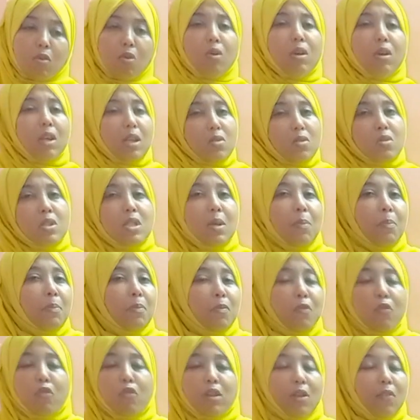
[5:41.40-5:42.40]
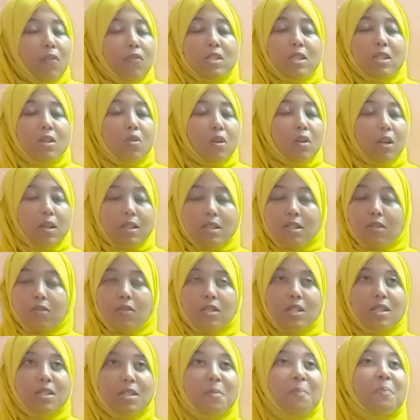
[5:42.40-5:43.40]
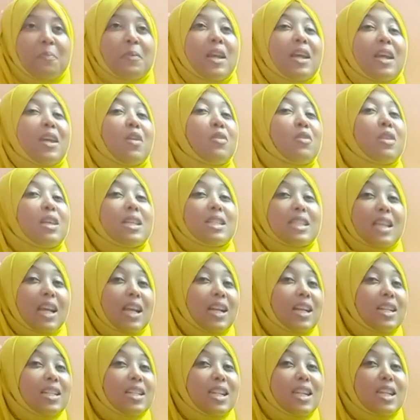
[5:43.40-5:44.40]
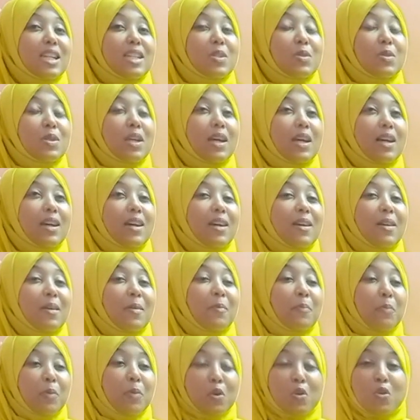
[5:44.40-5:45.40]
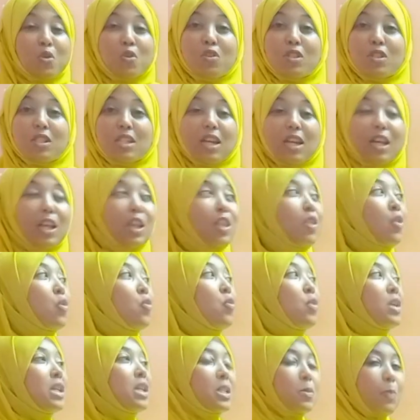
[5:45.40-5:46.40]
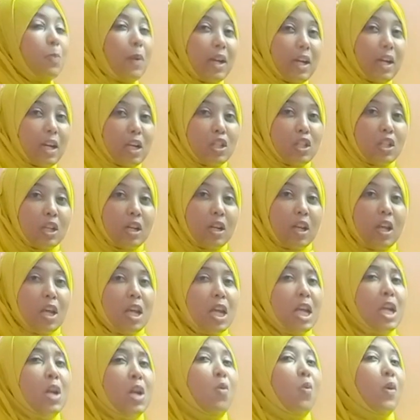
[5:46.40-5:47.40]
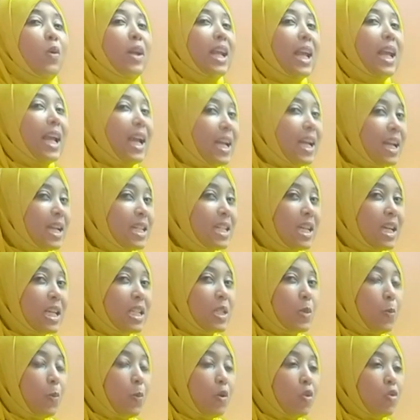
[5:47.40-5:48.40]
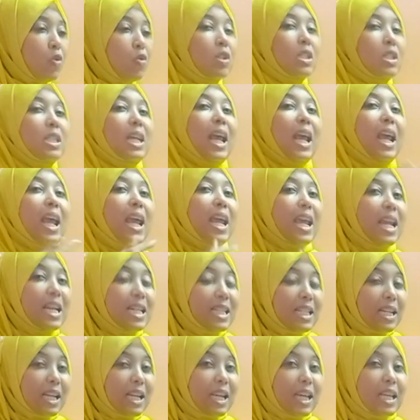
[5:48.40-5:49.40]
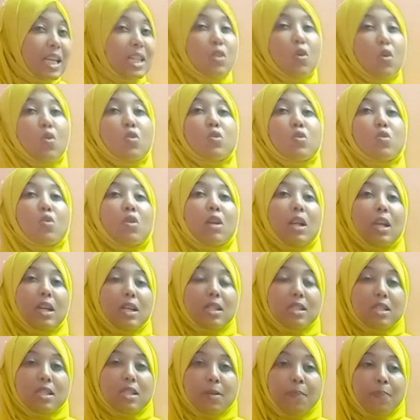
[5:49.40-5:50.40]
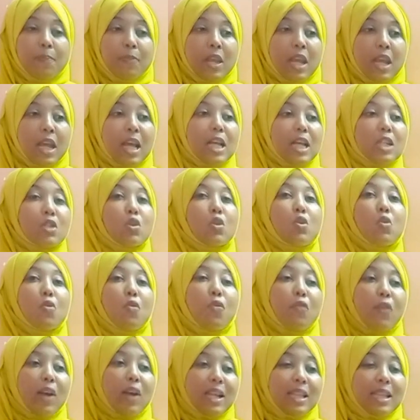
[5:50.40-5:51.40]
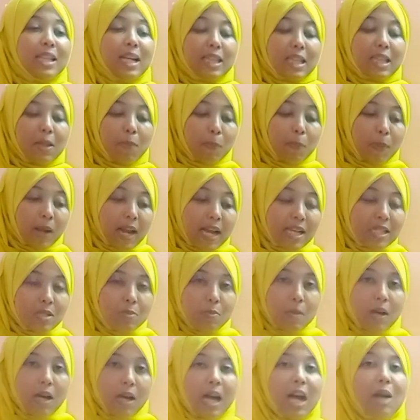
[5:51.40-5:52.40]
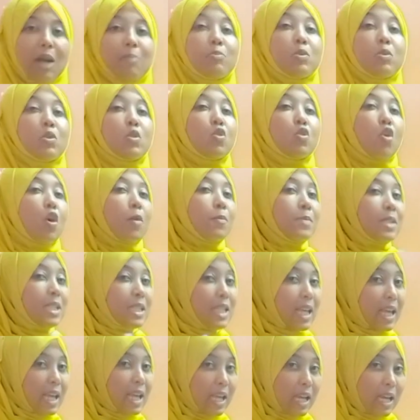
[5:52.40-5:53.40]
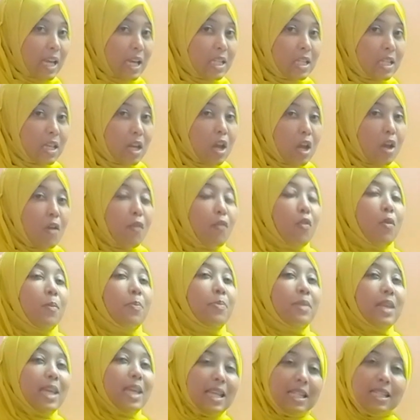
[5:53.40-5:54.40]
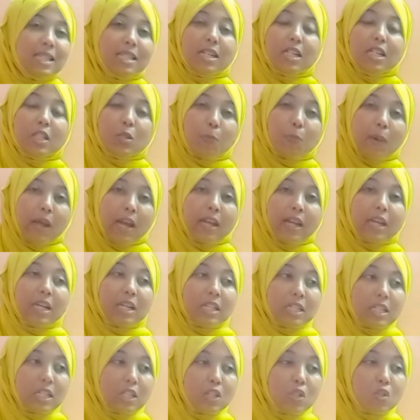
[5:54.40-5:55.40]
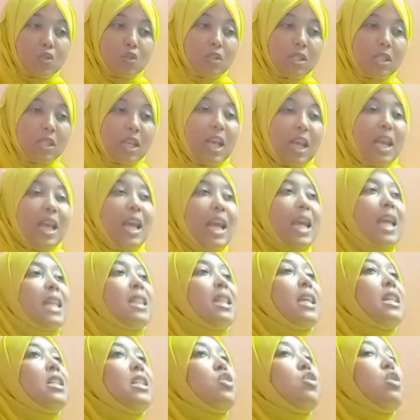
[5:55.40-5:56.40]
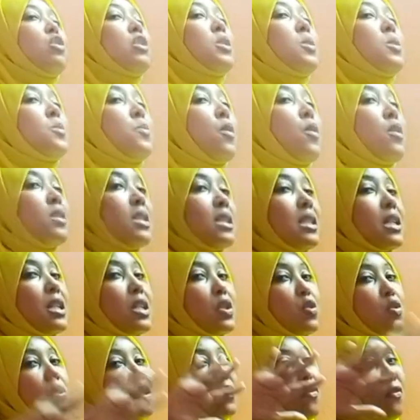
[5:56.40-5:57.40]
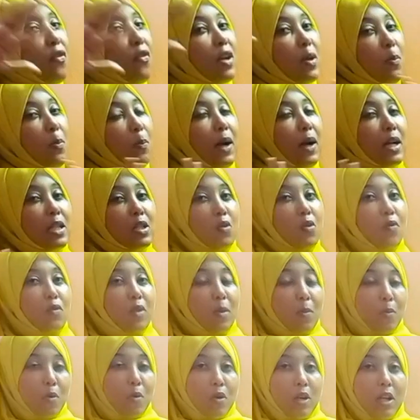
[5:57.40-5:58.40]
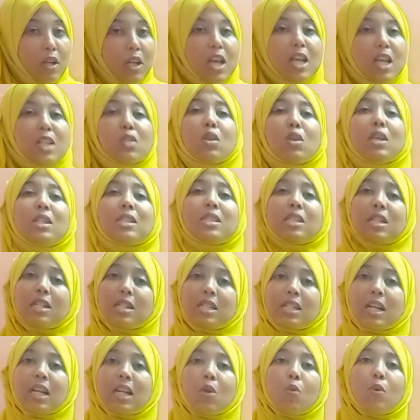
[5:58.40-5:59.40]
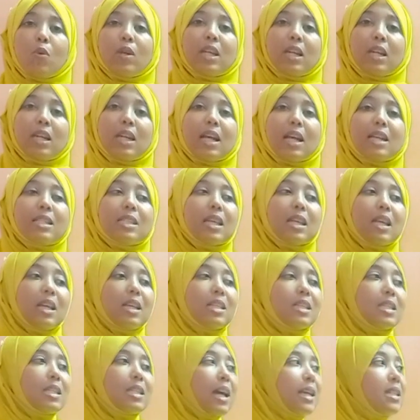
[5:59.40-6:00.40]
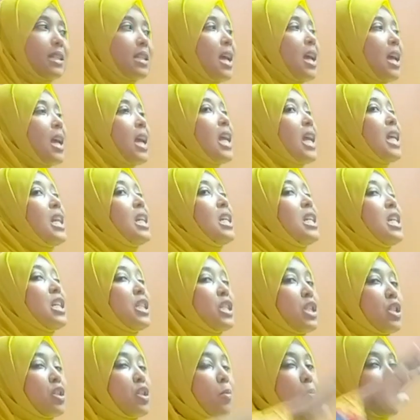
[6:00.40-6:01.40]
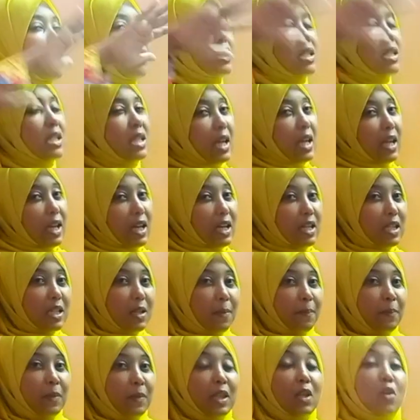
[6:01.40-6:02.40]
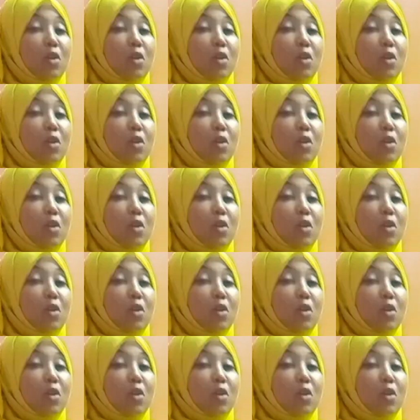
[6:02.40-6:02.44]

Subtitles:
Okay, for the physical activities. Now, this energy is produced through respiration. Now, when energy is produced, heat is also released. So you find that the plasma absorbs the heat from these respiring tissues and then transports it to different parts of the body. So essentially what it does is that it distributes the heat.